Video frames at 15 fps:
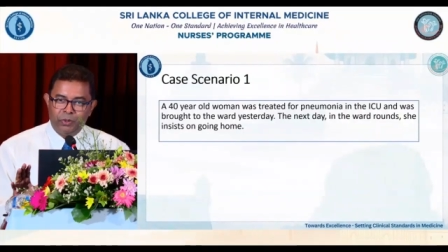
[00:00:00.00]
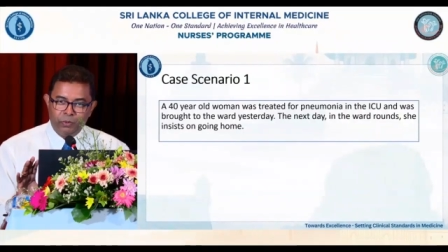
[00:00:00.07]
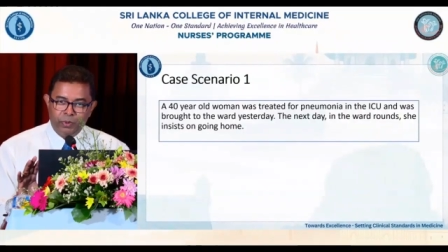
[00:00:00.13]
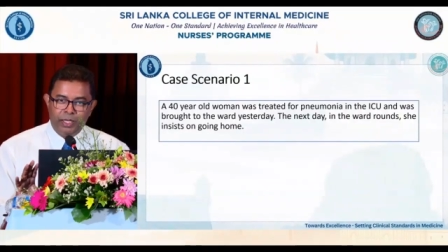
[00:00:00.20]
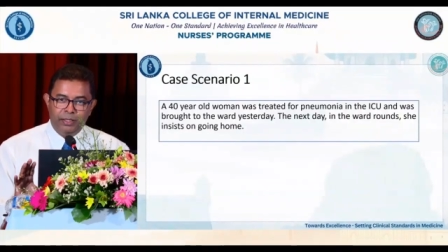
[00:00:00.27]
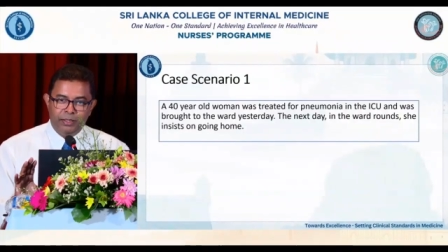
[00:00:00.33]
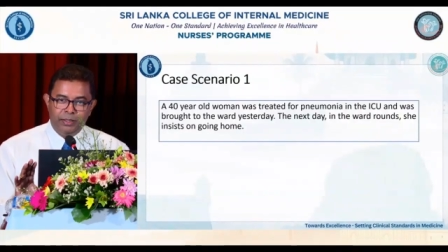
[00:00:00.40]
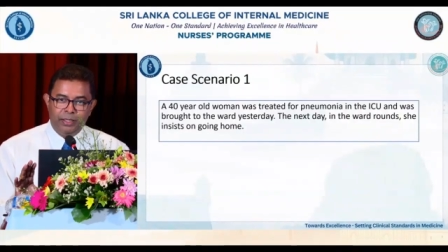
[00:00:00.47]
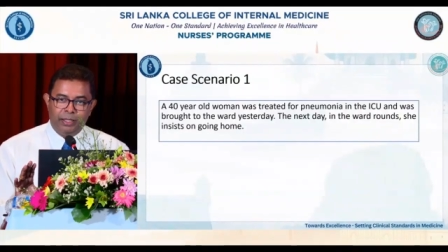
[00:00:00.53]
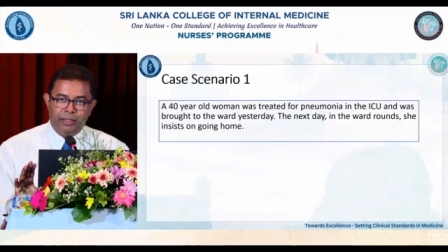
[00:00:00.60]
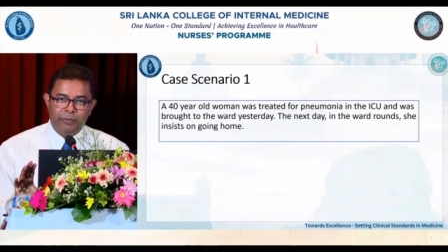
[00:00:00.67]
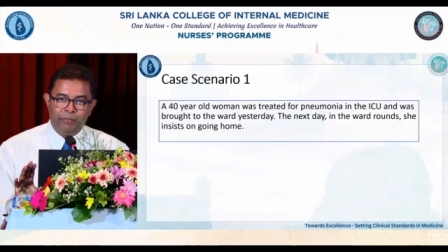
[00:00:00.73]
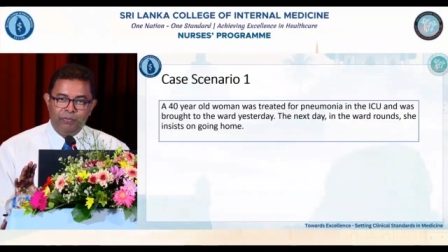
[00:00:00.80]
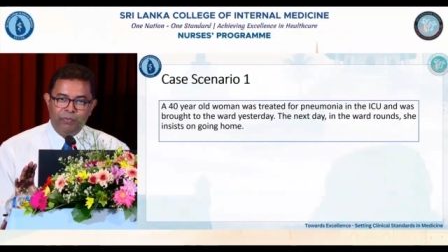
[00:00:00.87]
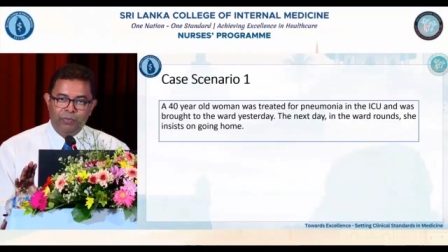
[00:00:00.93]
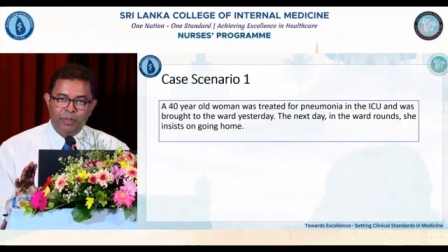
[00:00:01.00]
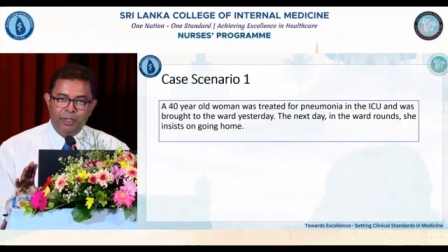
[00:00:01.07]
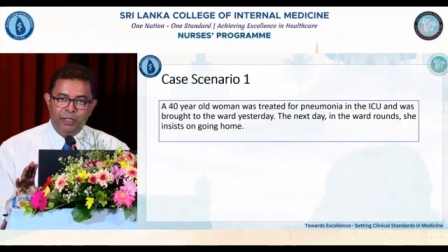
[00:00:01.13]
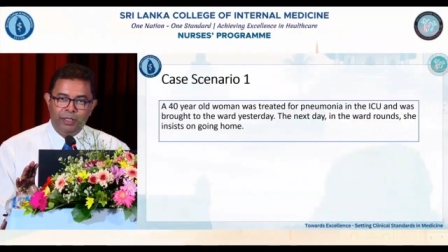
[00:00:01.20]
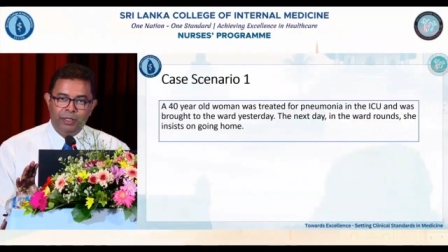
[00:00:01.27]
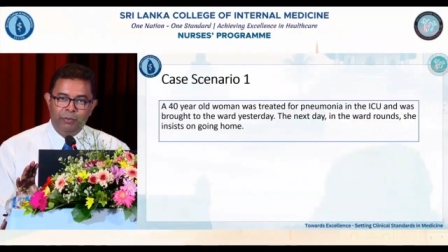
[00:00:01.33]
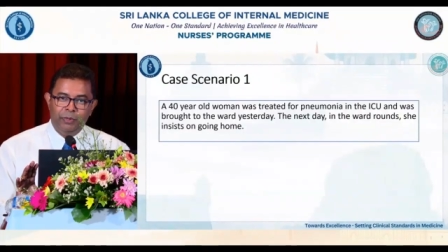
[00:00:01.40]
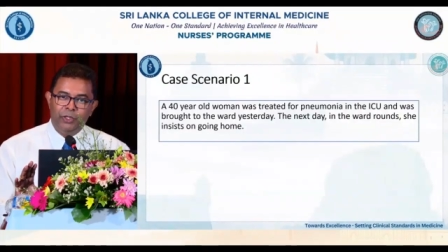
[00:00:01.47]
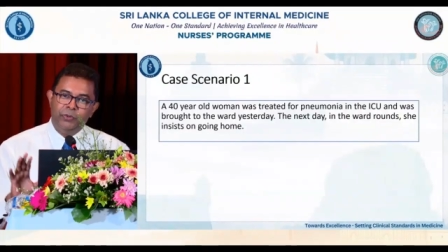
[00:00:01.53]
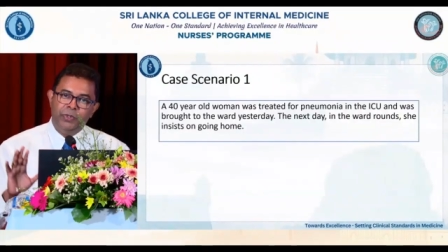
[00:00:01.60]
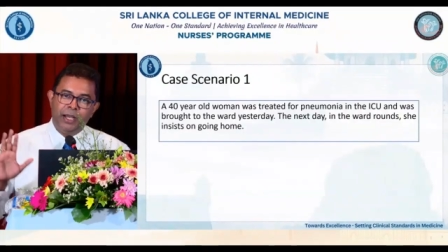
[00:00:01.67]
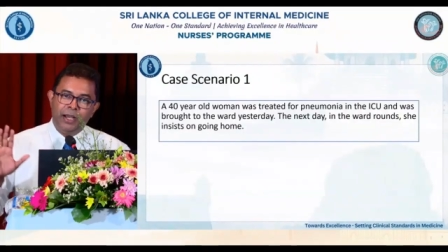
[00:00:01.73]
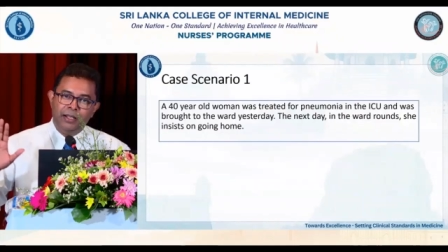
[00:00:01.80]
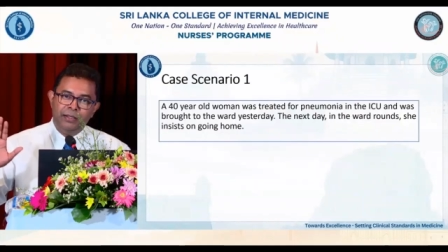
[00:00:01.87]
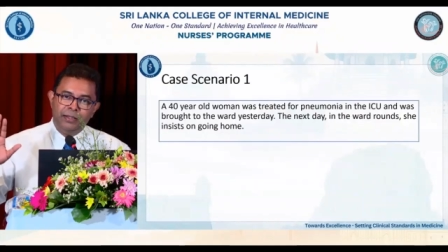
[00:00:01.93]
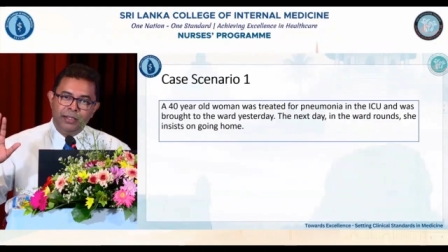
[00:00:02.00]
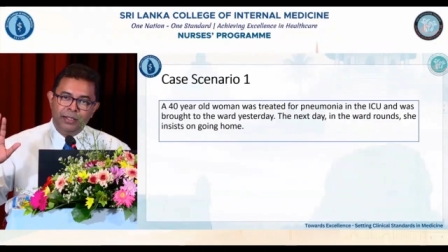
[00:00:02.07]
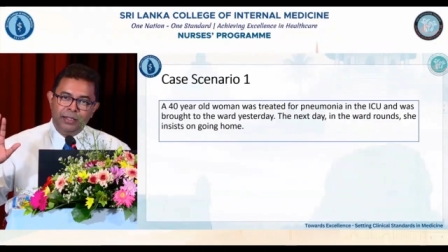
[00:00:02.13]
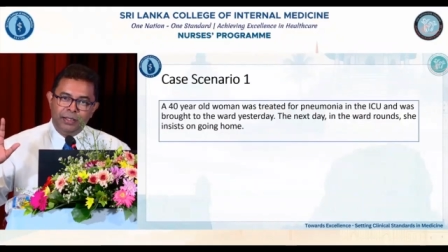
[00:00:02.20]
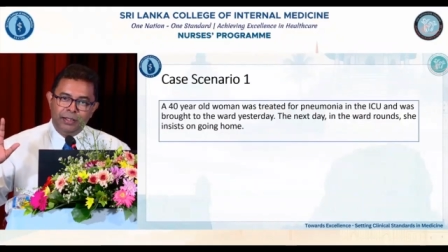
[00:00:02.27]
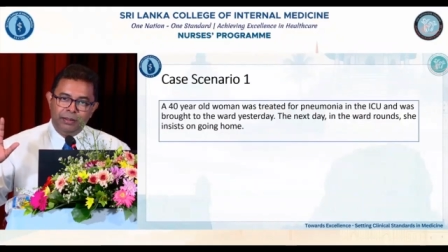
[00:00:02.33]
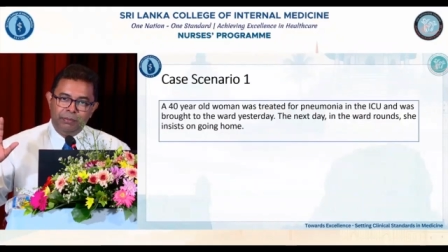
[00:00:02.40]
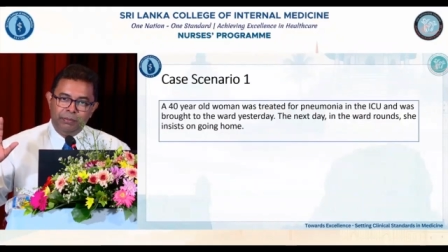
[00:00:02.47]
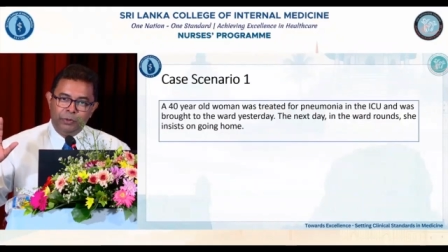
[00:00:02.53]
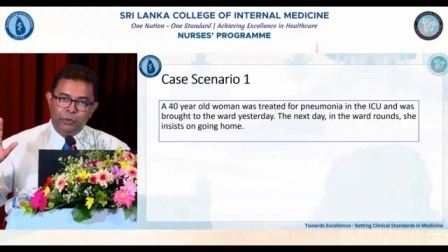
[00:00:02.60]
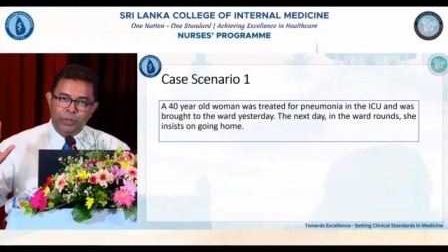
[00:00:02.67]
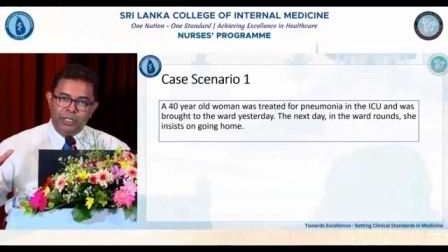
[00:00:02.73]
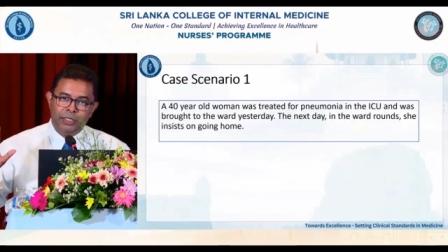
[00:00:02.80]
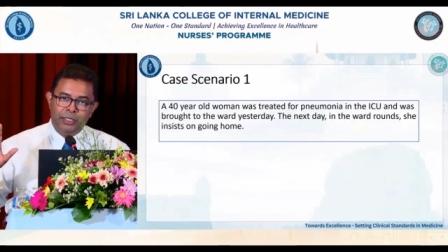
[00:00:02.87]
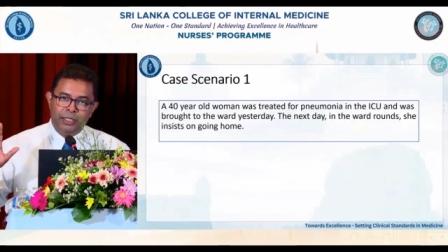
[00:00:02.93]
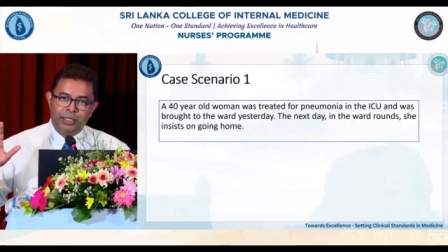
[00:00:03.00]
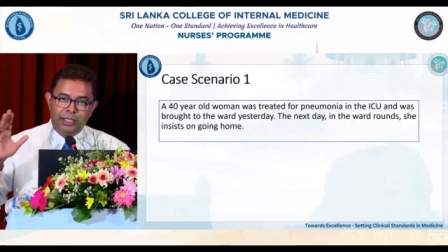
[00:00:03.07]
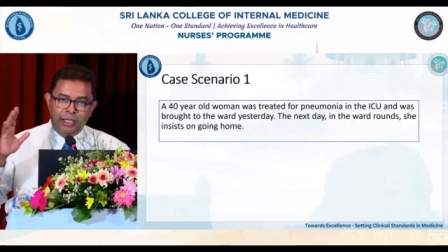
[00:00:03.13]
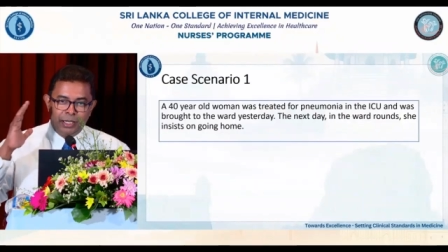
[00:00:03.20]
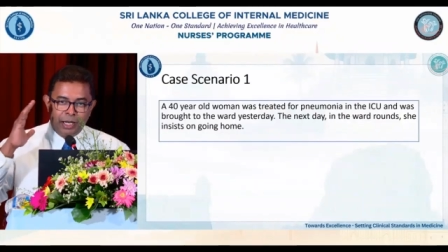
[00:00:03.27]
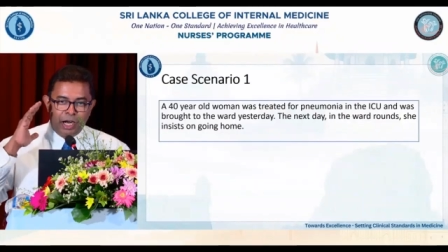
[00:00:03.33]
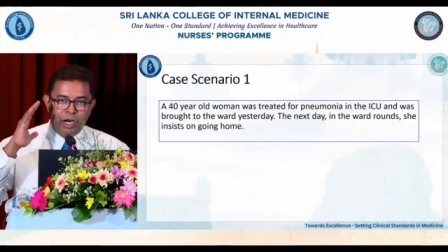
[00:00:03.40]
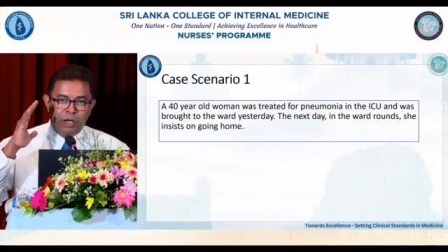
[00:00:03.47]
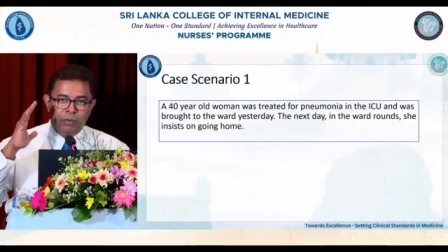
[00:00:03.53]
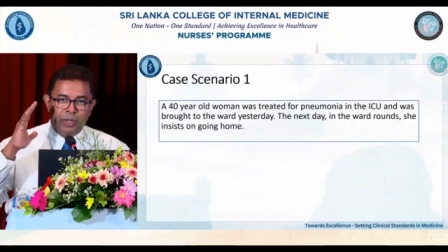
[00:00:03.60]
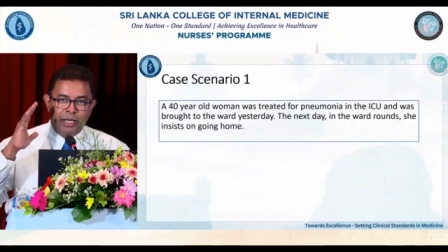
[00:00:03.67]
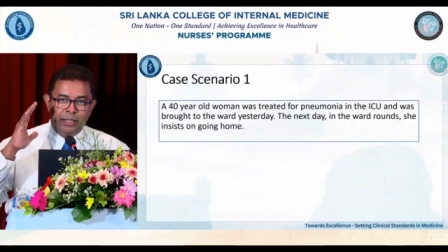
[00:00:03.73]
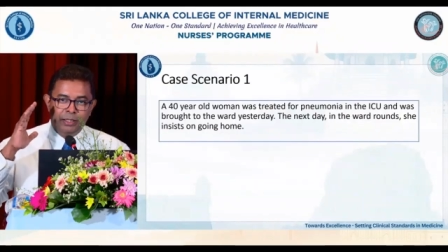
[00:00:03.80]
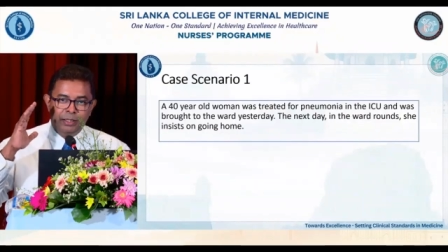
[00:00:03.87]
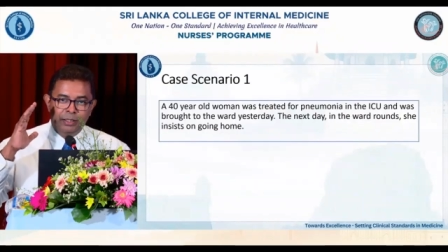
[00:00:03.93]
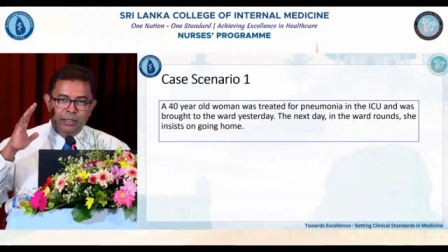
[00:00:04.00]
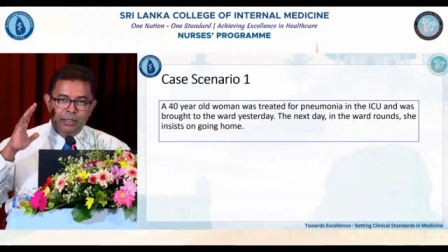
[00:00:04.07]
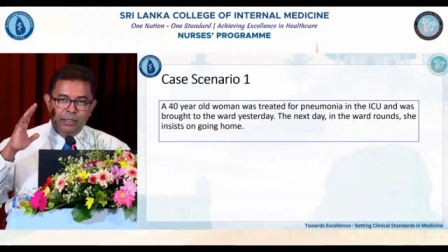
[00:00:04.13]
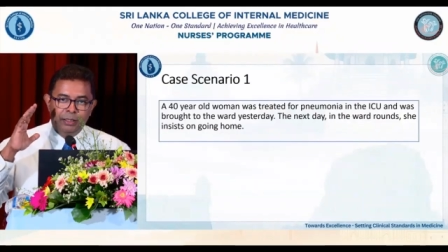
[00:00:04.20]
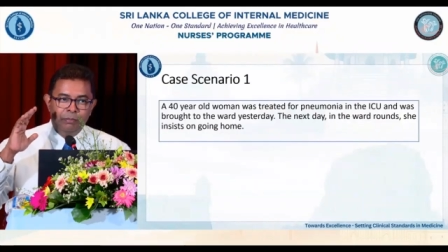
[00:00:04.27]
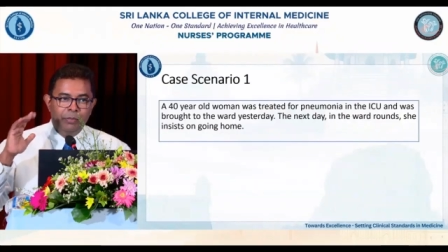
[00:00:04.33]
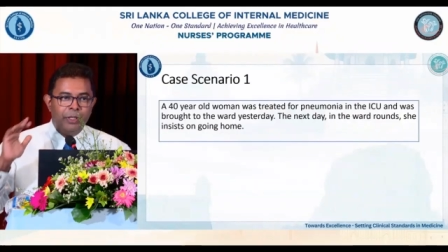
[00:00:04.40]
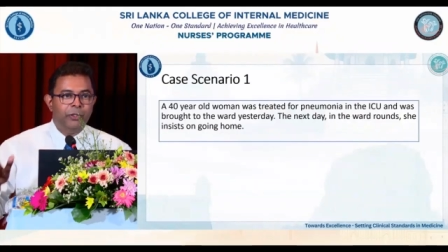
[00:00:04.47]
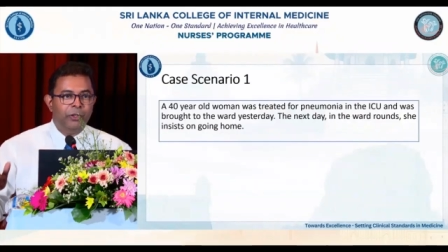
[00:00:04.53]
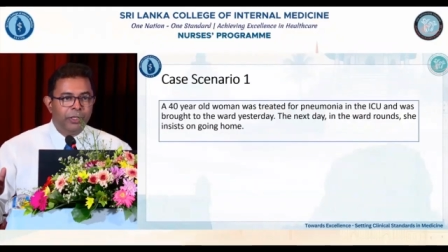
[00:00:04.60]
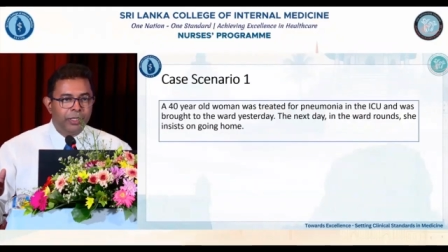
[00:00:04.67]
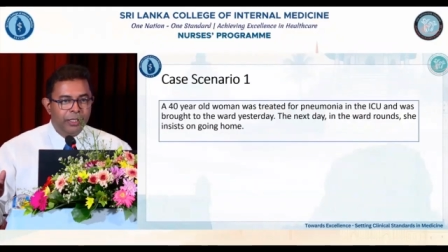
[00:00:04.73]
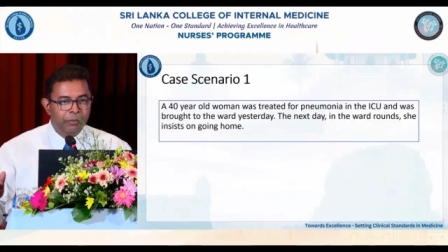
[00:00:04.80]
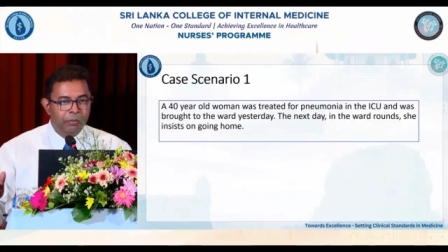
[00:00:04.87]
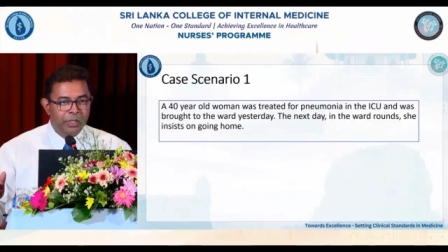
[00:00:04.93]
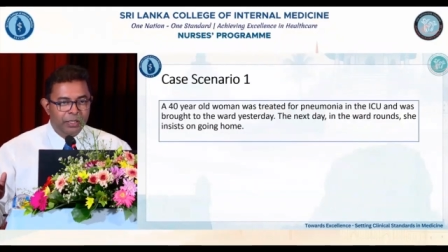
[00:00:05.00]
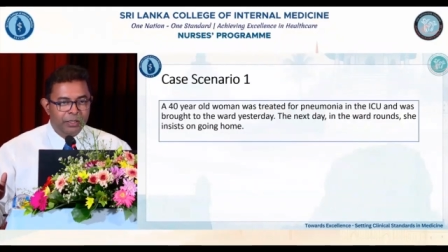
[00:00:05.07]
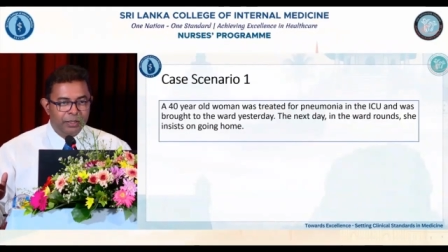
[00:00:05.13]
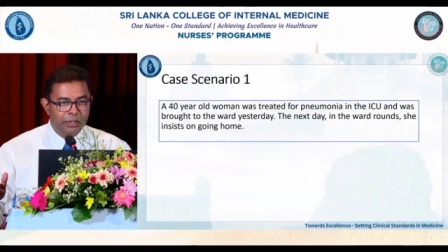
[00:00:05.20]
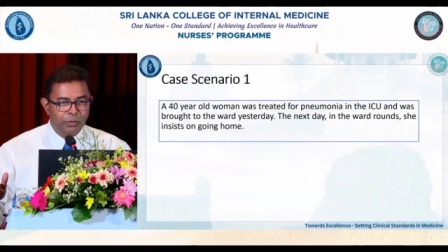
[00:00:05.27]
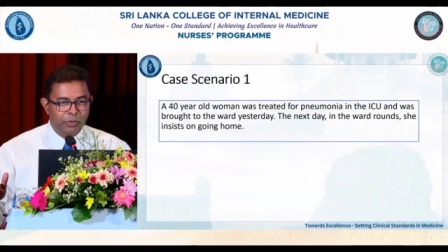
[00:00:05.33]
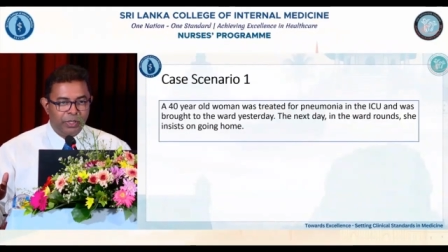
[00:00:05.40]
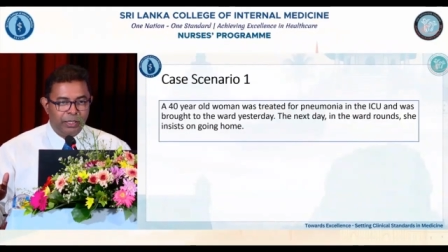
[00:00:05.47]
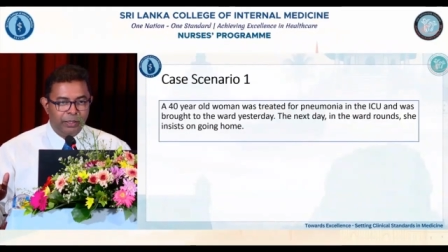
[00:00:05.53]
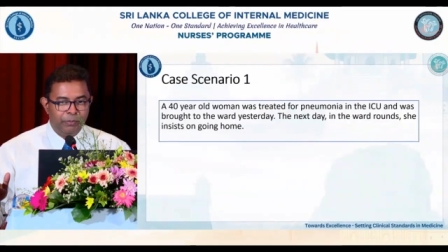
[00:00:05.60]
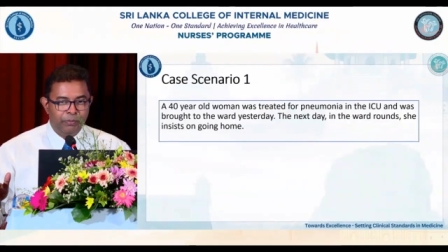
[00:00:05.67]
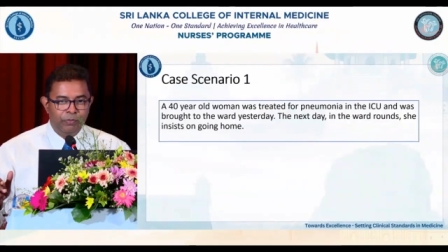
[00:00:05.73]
Why is that? Because we are answering a question in our mind, but not in patient's mind.